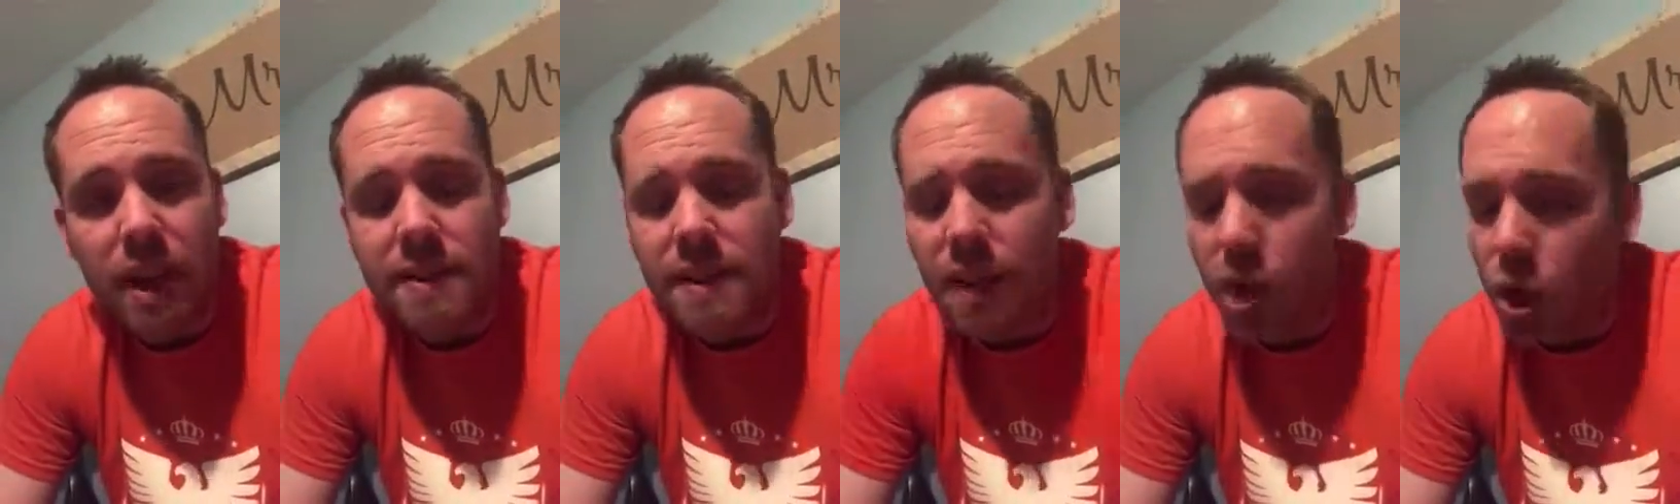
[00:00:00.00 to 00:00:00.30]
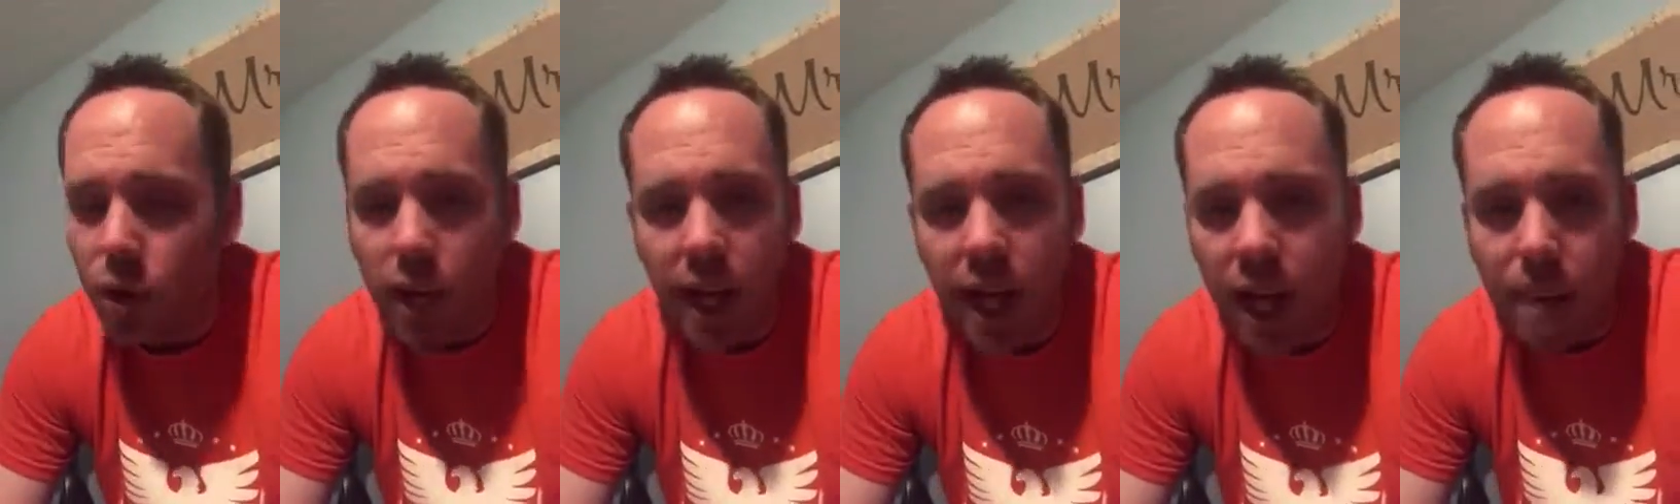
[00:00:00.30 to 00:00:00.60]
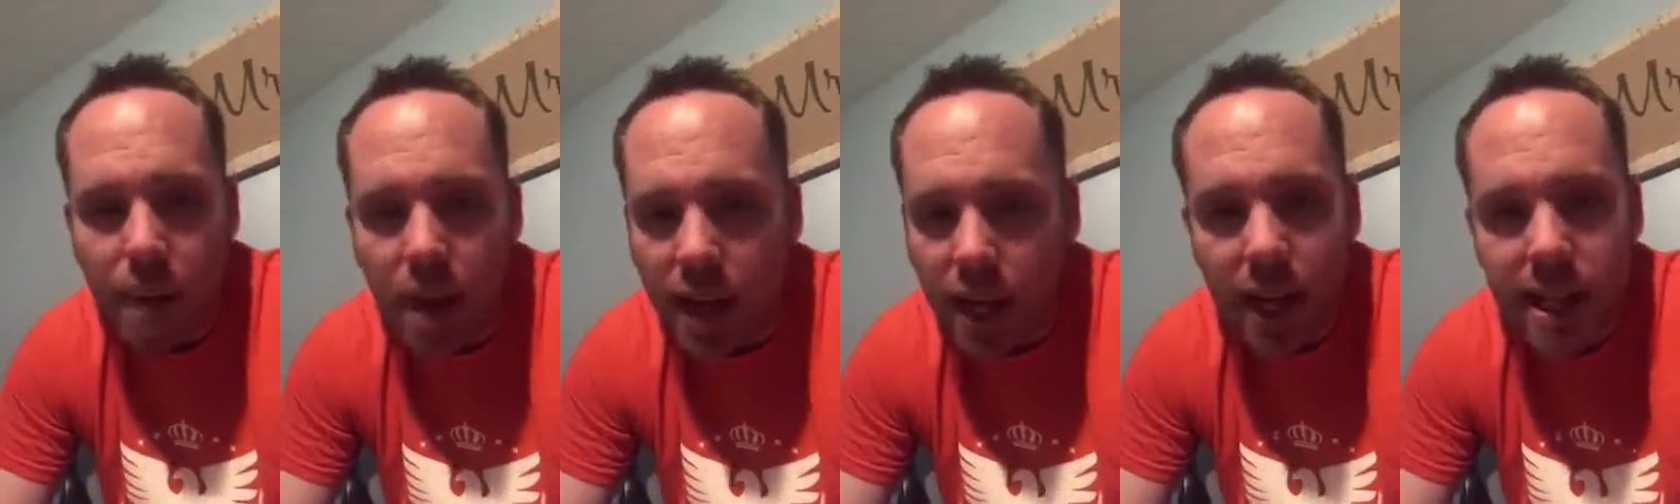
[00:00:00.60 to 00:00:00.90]
it's like, okay,
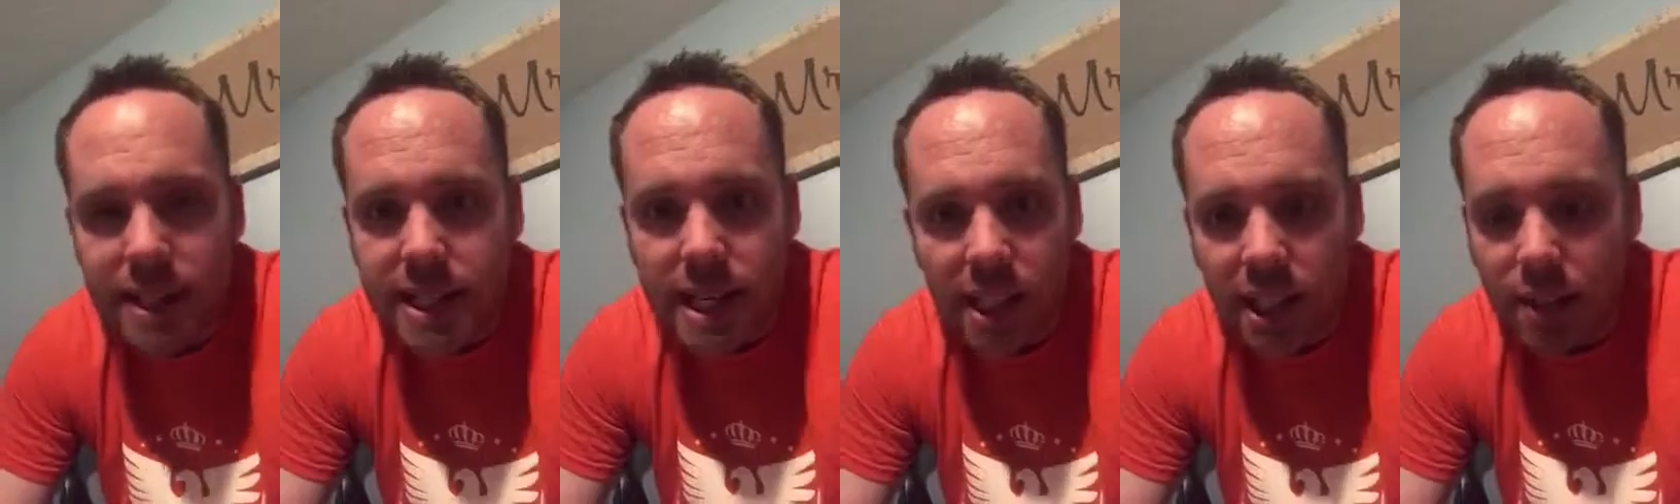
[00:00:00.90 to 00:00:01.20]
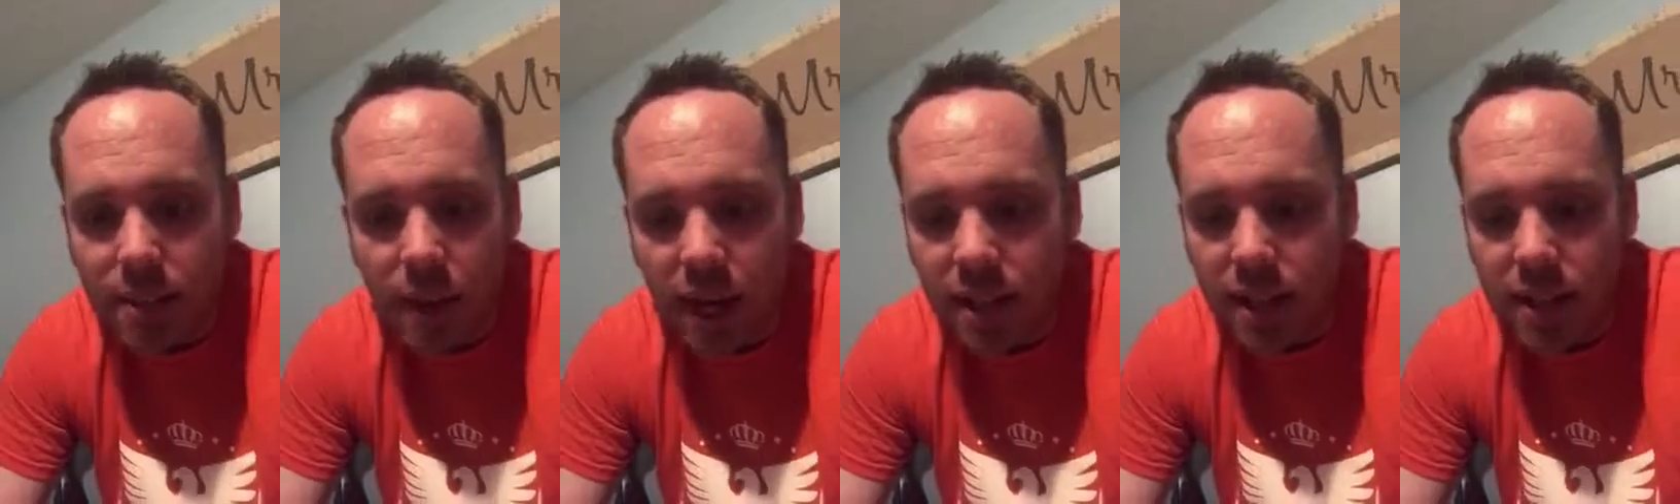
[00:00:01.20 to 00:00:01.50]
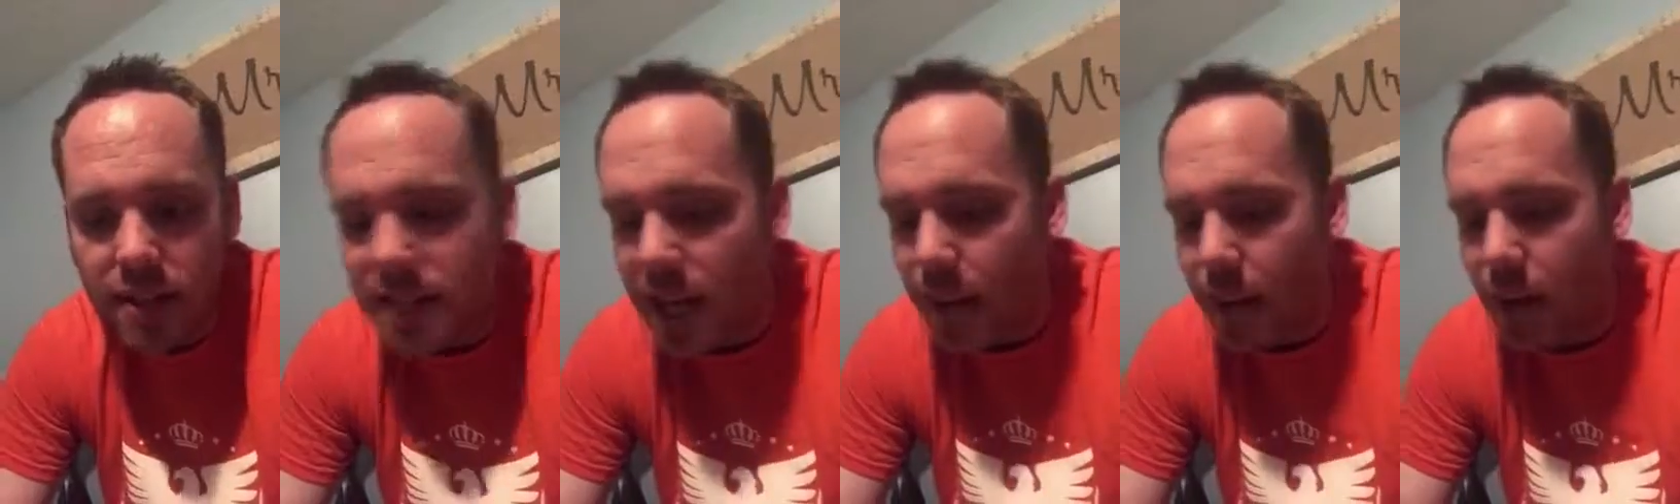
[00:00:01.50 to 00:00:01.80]
I'm not going to tell anybody
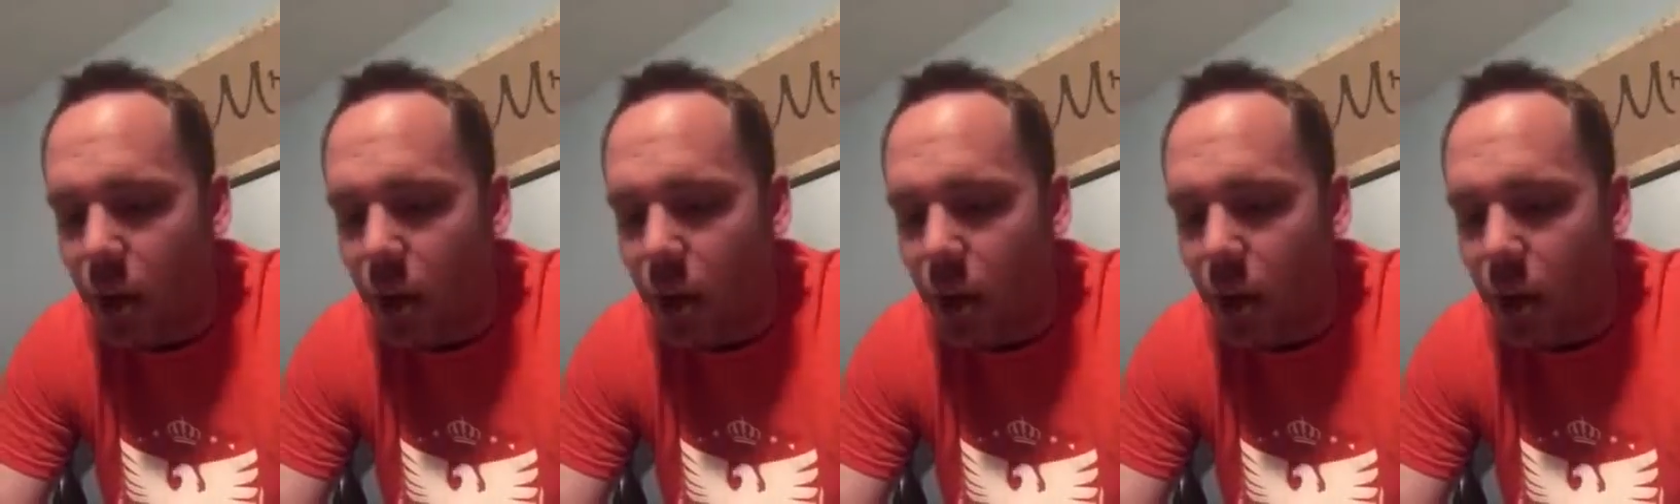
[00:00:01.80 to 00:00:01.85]
this time.